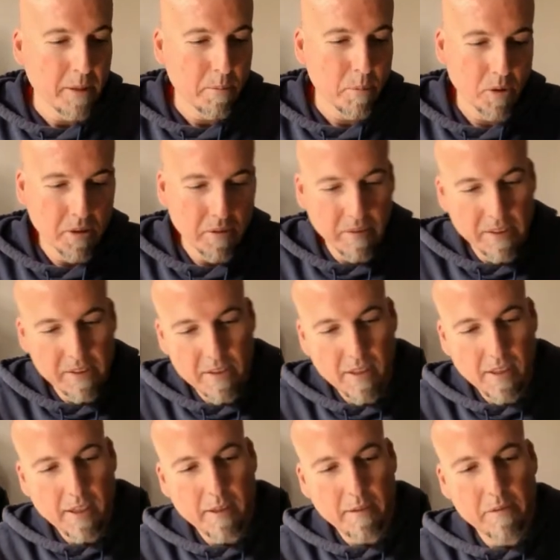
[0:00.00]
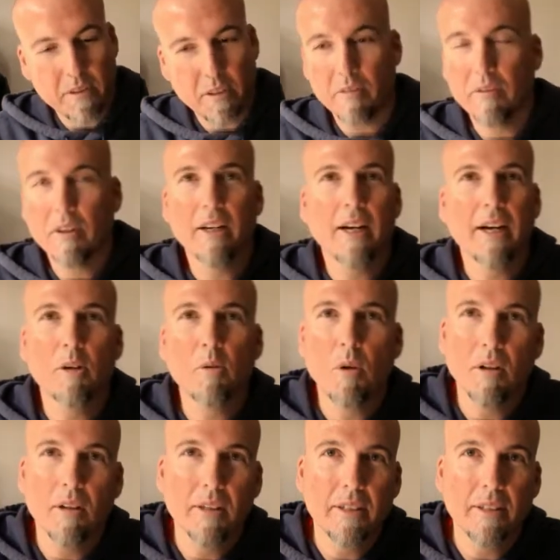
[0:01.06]
Both of these gloves are very high
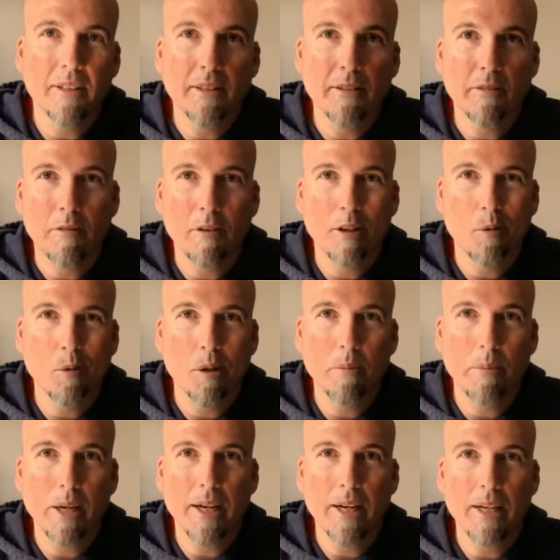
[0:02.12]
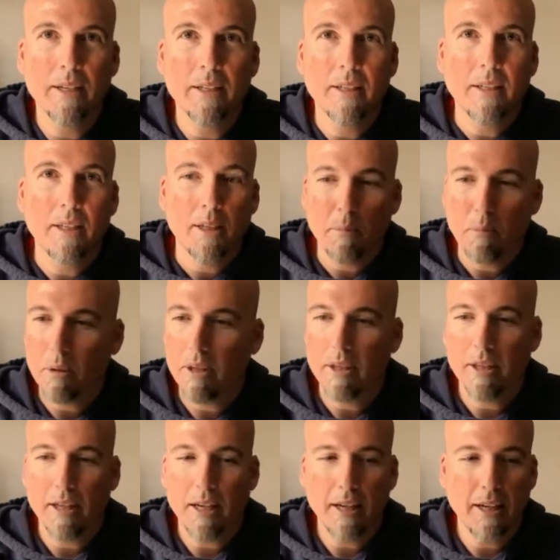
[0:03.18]
quality, very well made,
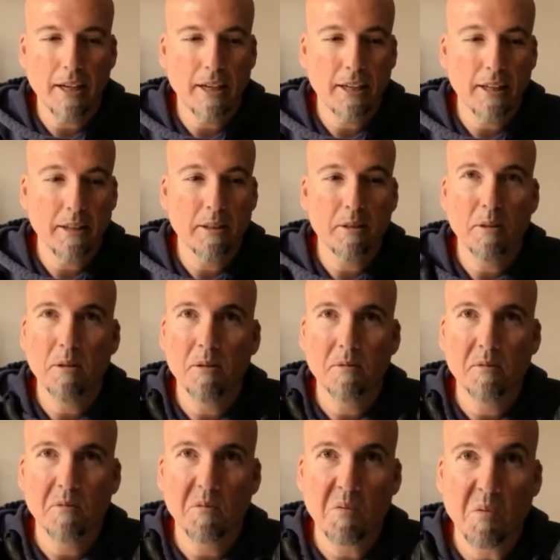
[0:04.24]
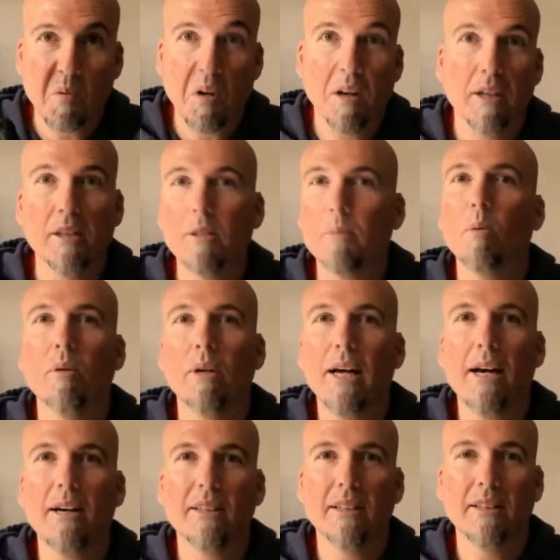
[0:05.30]
but I wanted to point
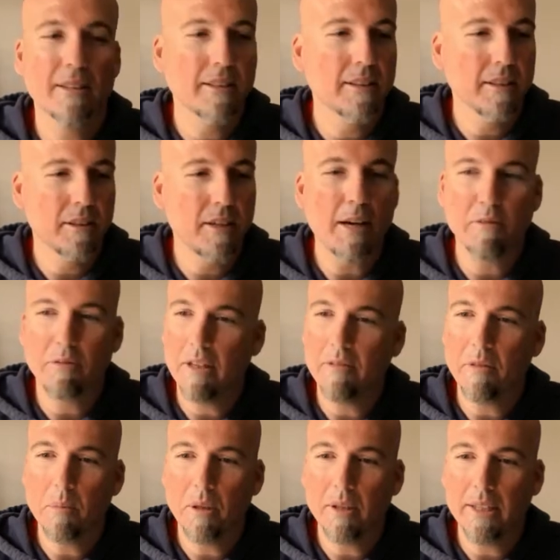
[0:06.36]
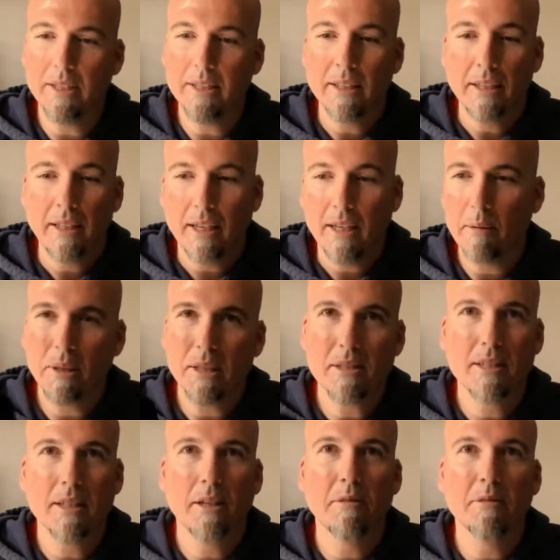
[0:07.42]
out that they're not for everybody. I
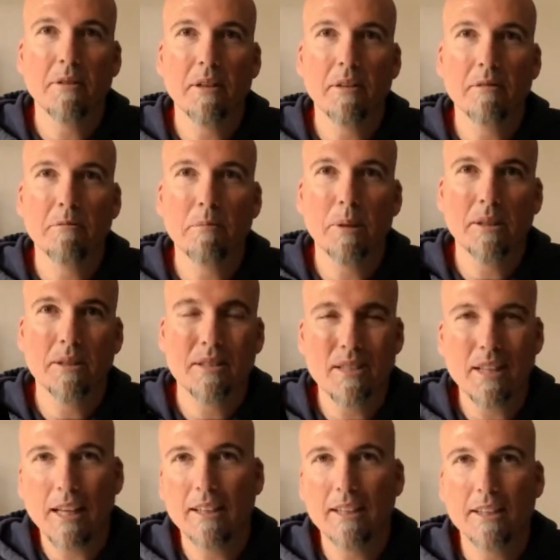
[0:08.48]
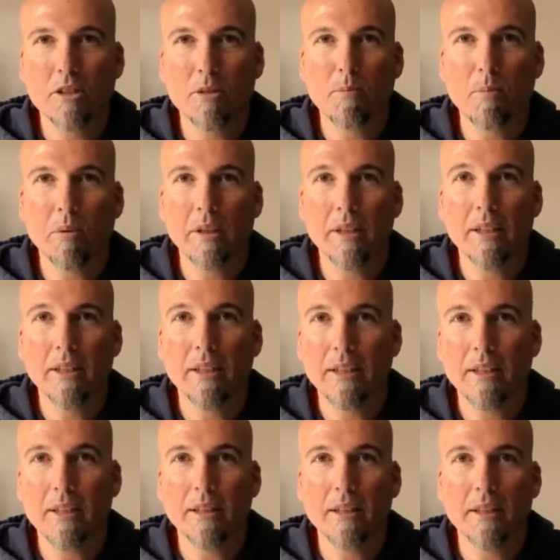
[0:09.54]
myself have been slightly disappointed
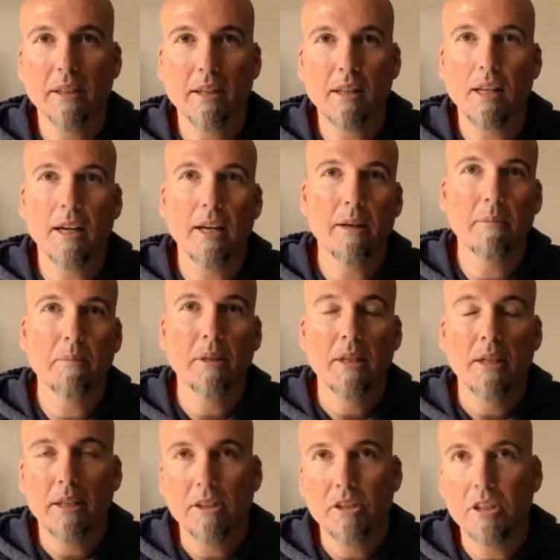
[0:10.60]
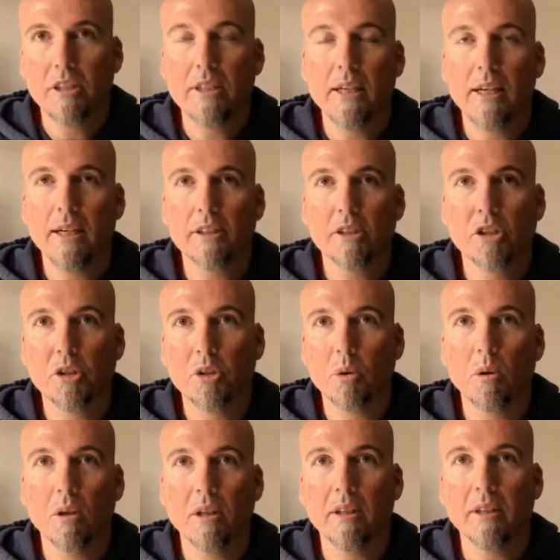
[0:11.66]
in the Klim GTX
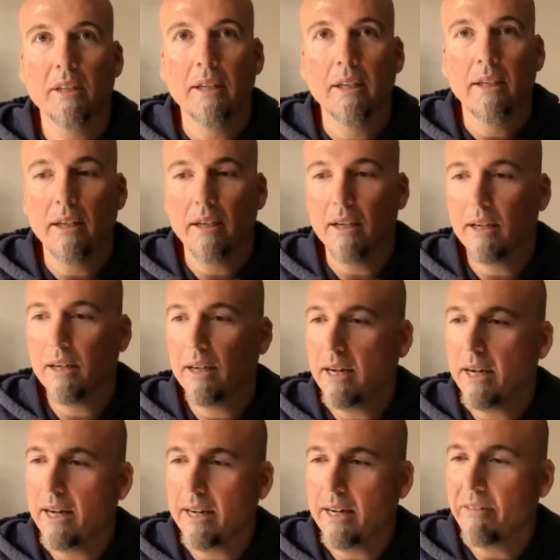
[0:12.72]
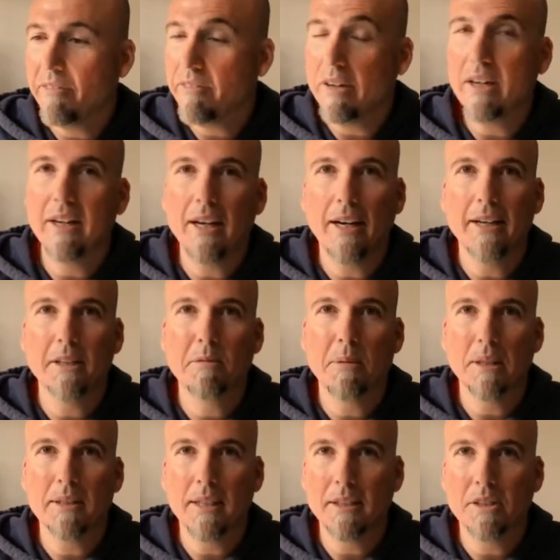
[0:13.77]
short. I had very high
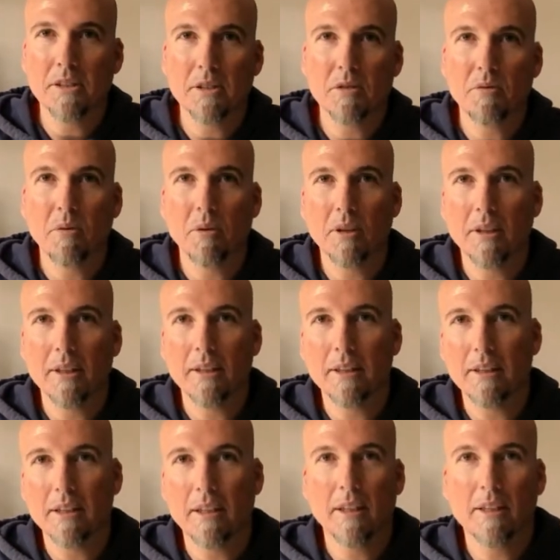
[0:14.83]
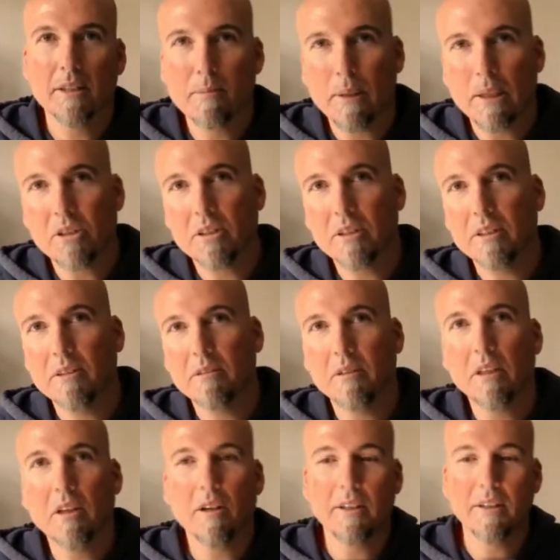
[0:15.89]
expectations for it, especially
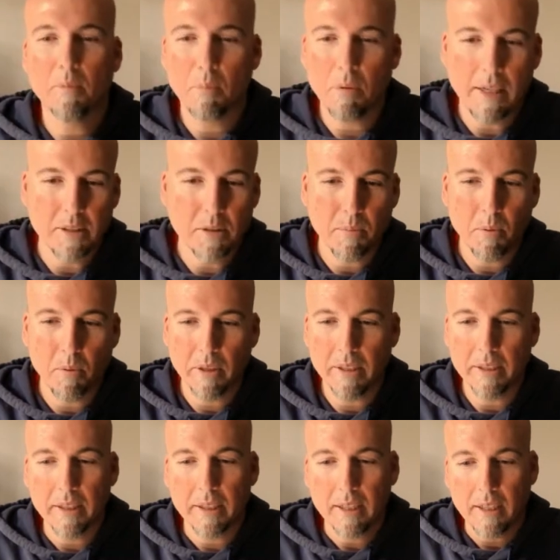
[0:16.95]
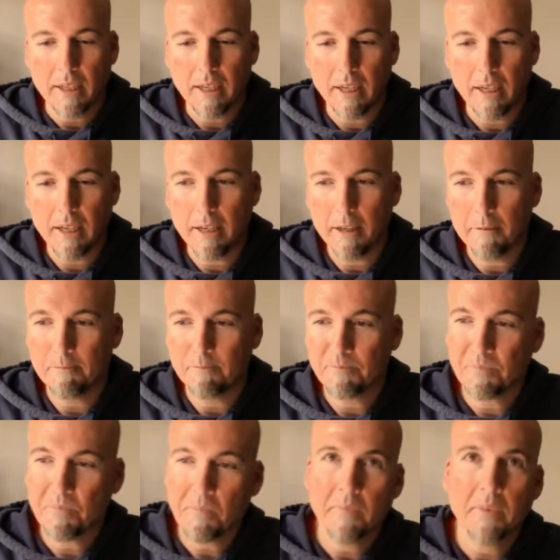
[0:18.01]
regarding the price point.
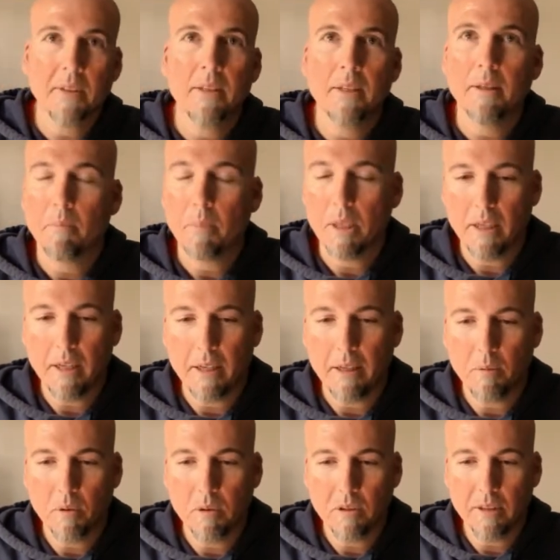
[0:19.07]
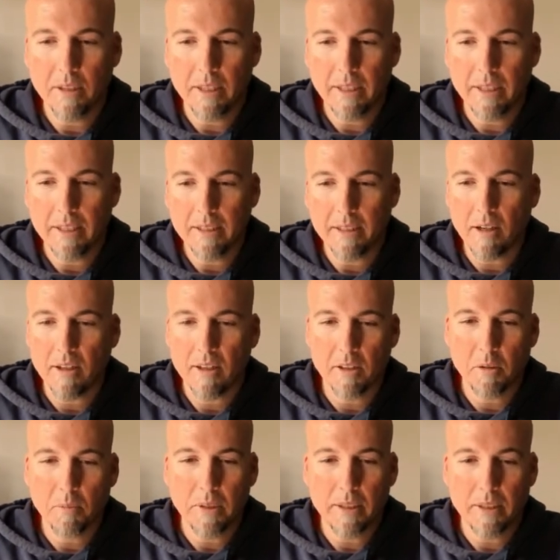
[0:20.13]
But I will talk a
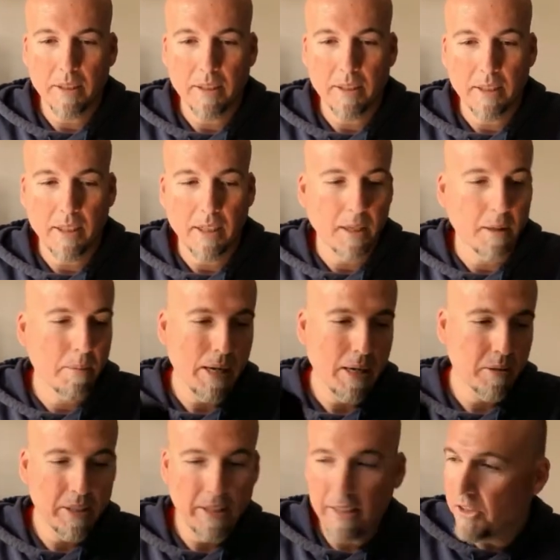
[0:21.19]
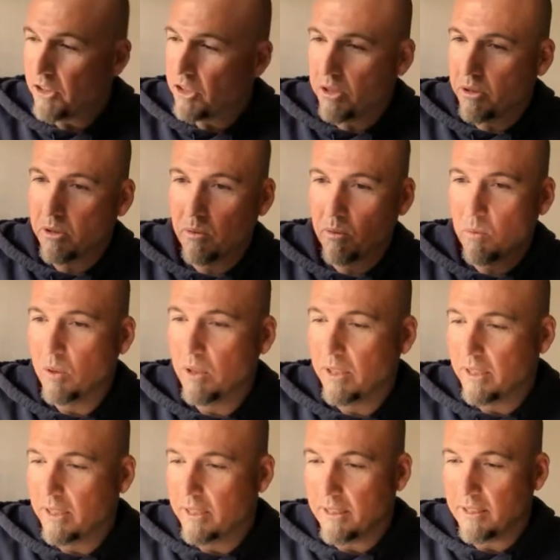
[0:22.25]
little bit about each
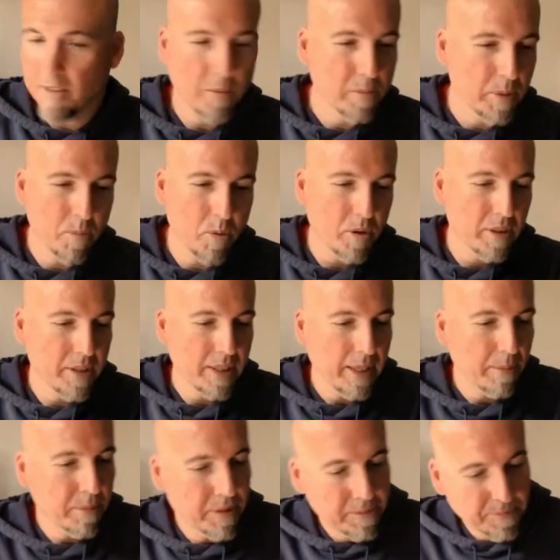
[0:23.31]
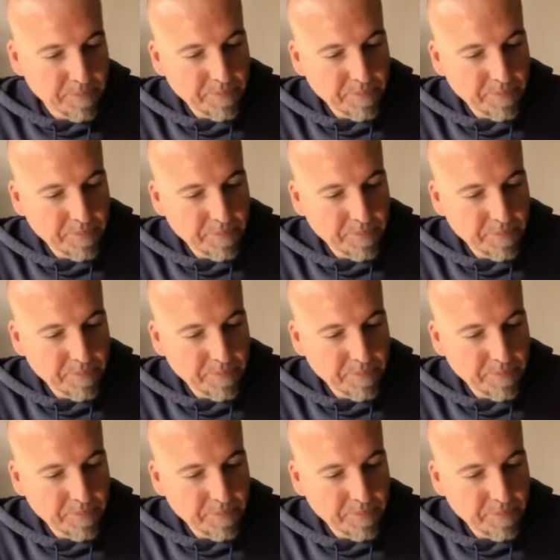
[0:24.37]
one a little bit more in depth.